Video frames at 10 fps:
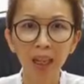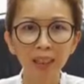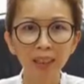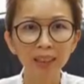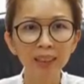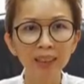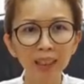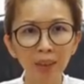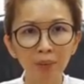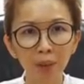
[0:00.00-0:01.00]
This
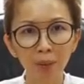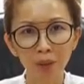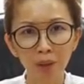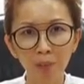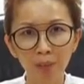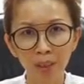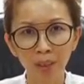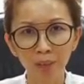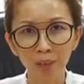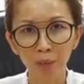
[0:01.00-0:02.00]
discovery was observed
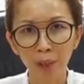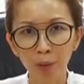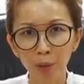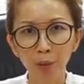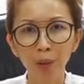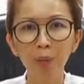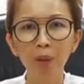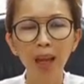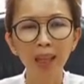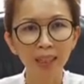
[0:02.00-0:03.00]
when children were
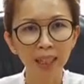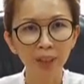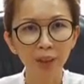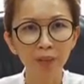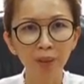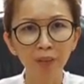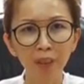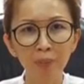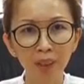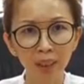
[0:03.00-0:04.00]
engaging with the
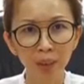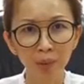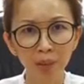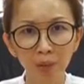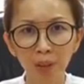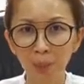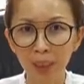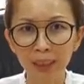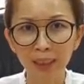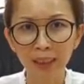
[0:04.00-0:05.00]
materials
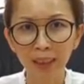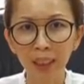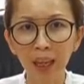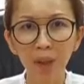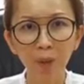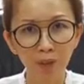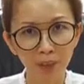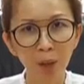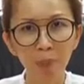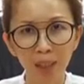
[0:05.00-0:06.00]
repeatedly
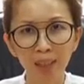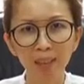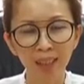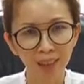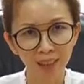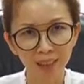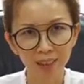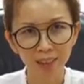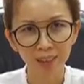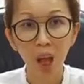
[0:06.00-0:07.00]
without being tired.
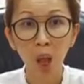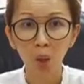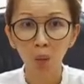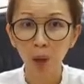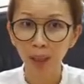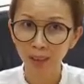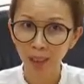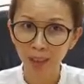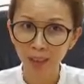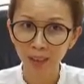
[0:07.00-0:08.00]
One
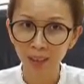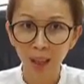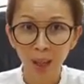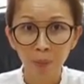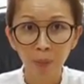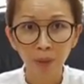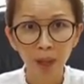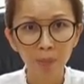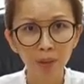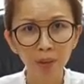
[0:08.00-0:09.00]
day, Maria
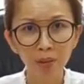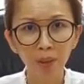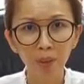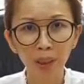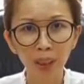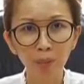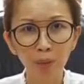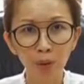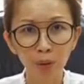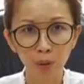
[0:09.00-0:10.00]
Montessori came to
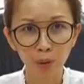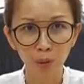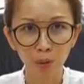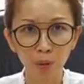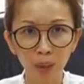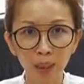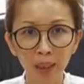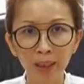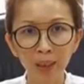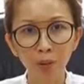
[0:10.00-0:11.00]
the school and
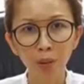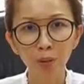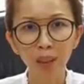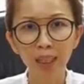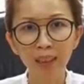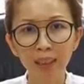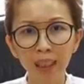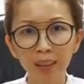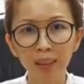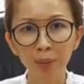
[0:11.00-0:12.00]
the children had
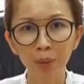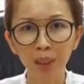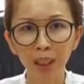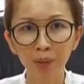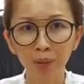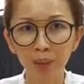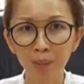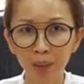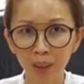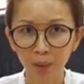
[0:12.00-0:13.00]
started working with the
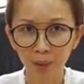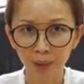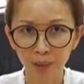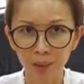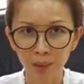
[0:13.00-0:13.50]
materials.